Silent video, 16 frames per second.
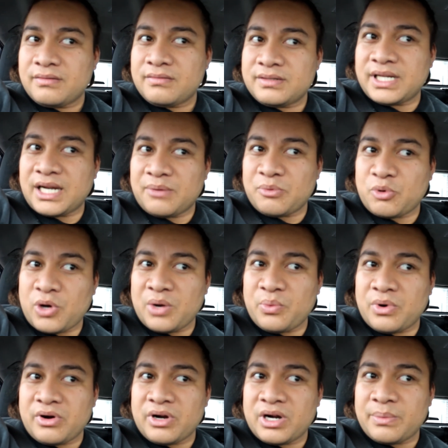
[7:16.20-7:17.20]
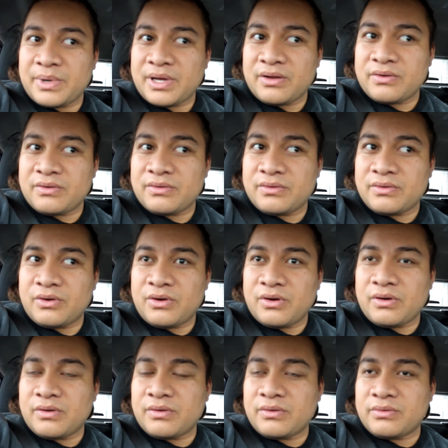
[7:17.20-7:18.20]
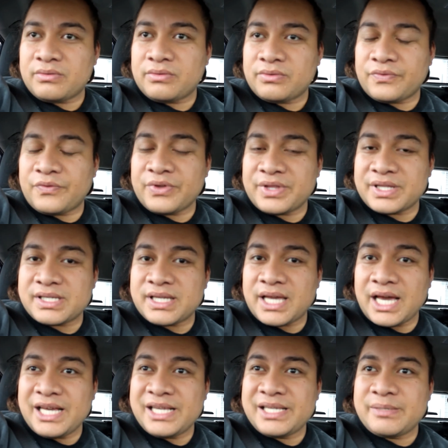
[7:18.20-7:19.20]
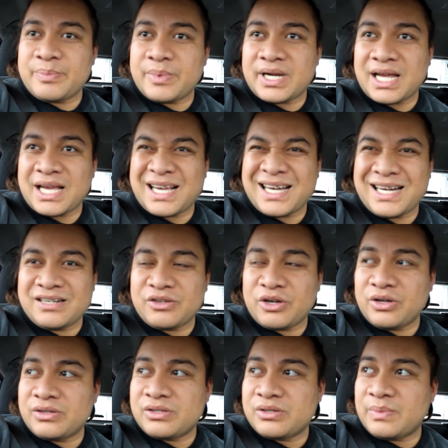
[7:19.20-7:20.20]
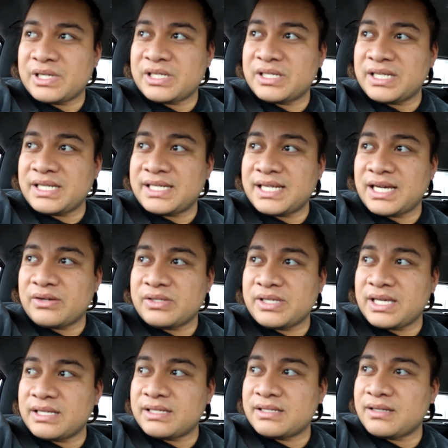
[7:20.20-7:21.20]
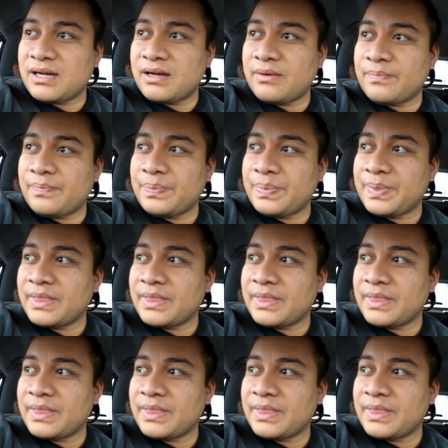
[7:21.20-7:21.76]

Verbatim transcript: something I'm quite worried about for this case, but I can't go into much details yet. Um,